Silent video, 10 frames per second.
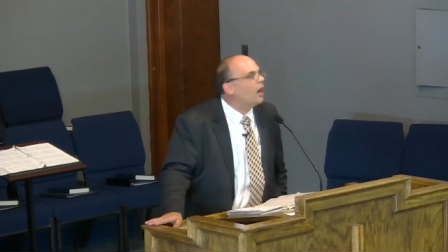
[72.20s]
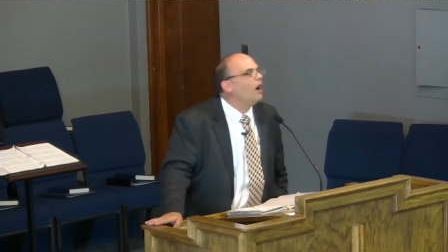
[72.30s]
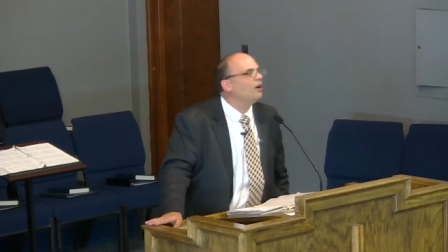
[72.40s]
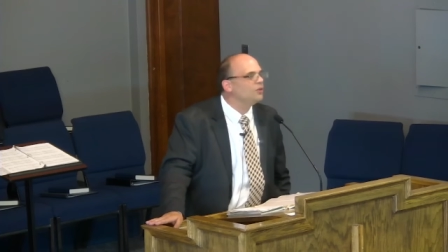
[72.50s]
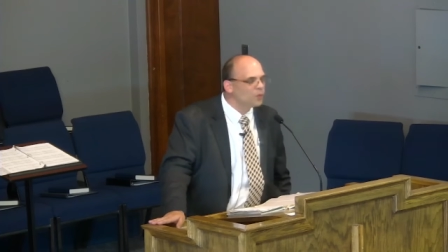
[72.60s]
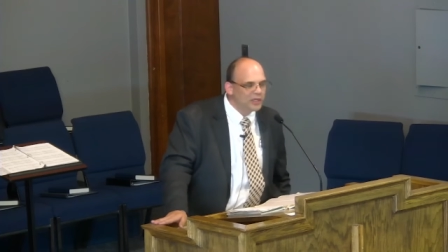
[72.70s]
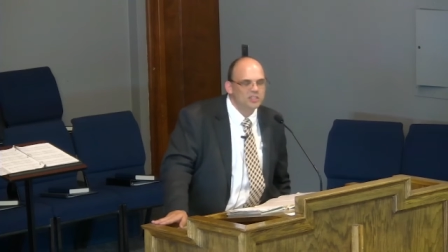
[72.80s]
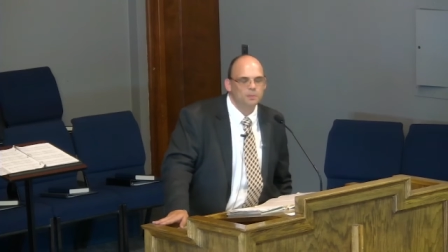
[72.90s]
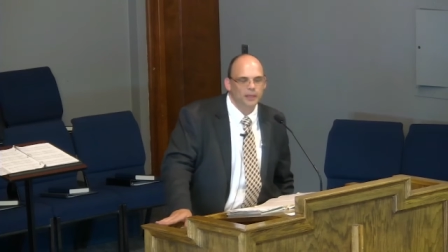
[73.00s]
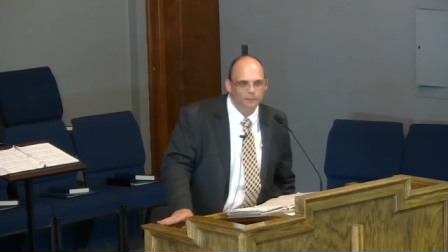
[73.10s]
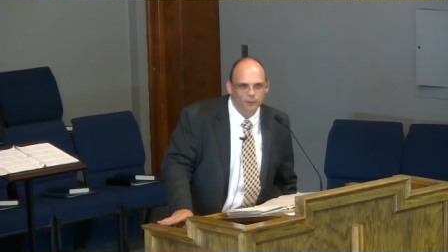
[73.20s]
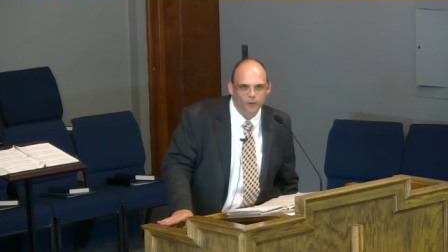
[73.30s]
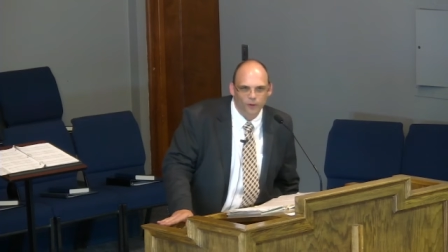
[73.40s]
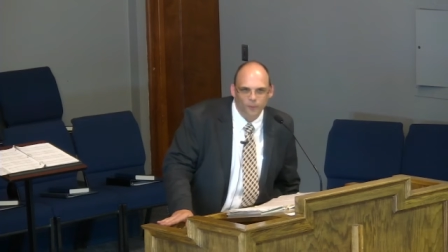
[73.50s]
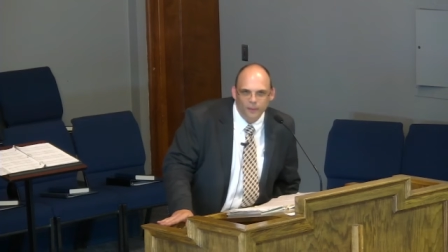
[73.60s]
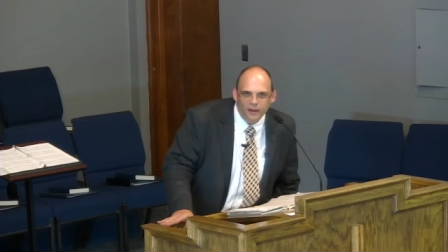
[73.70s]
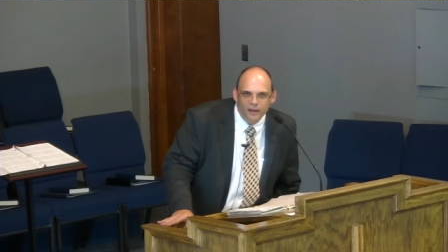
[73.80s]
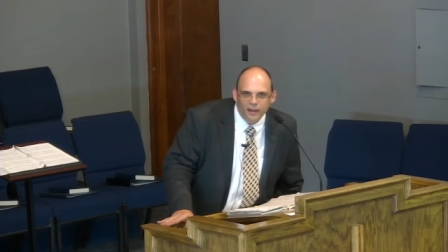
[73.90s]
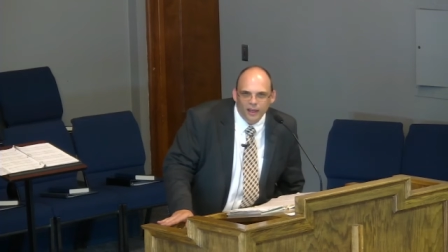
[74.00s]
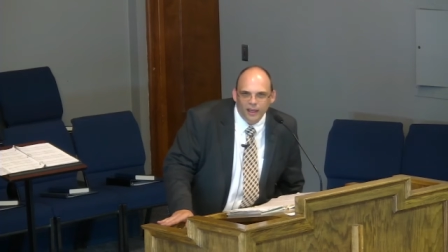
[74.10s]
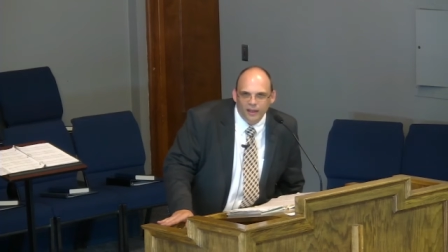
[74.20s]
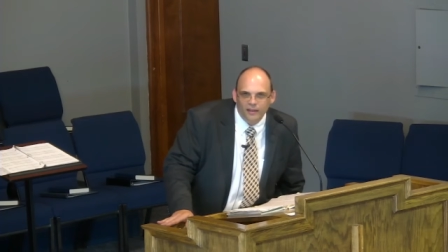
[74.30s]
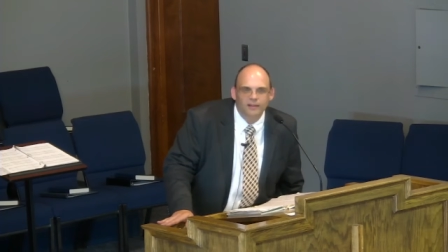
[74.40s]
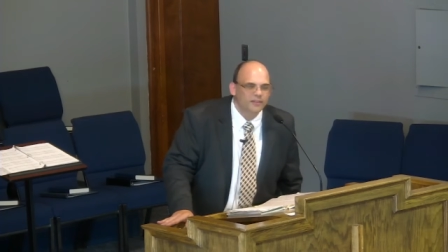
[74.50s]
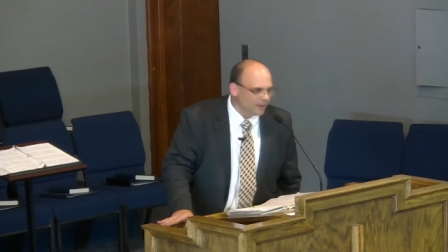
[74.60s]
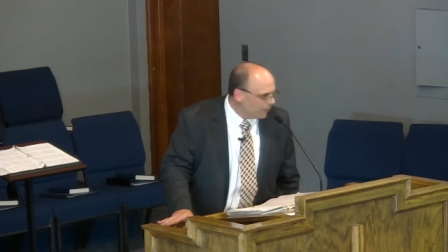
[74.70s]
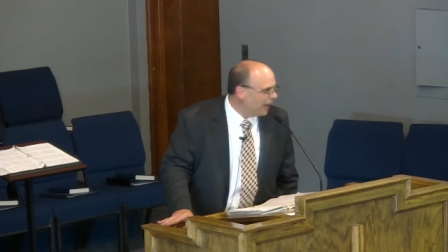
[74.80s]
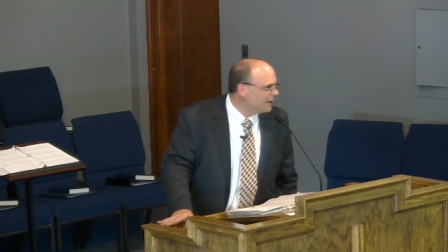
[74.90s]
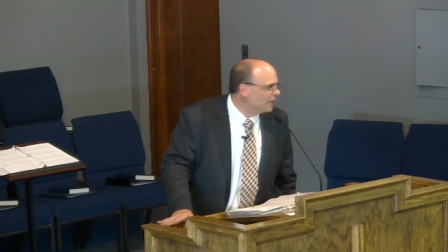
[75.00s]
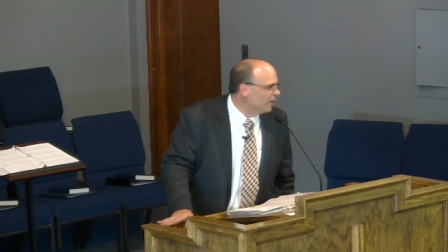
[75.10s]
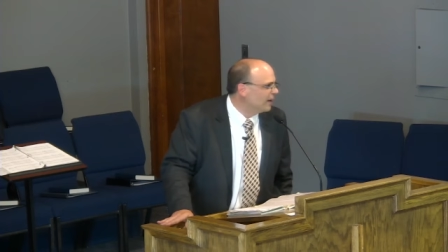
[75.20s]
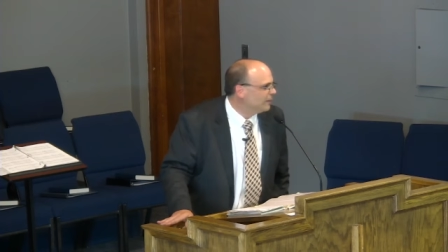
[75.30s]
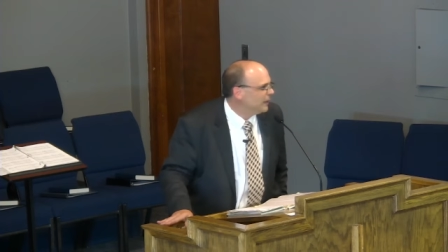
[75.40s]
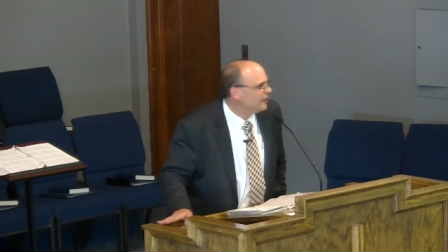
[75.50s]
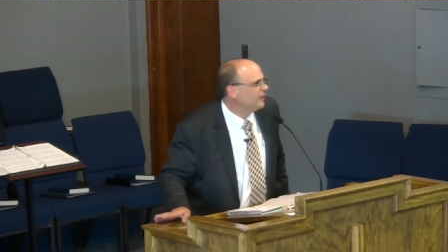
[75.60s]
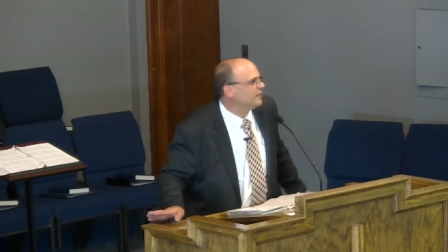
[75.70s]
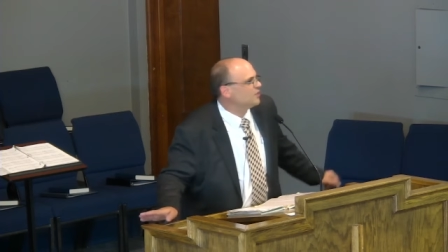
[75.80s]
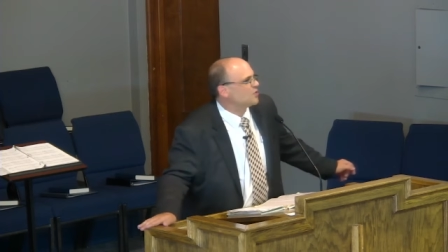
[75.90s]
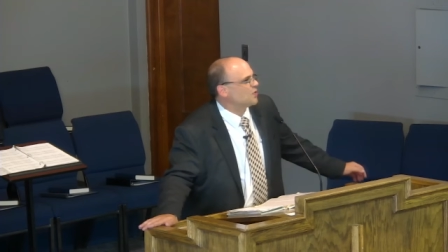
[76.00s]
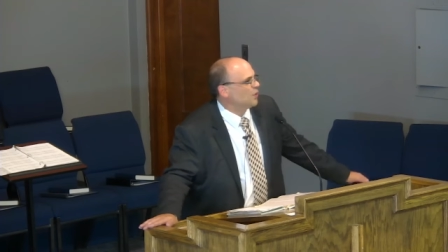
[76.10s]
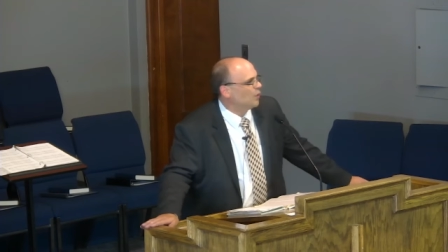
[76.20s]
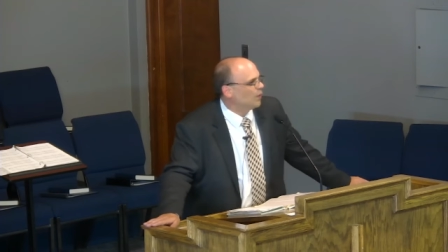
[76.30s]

unreached people group in the Bible. Amen. And so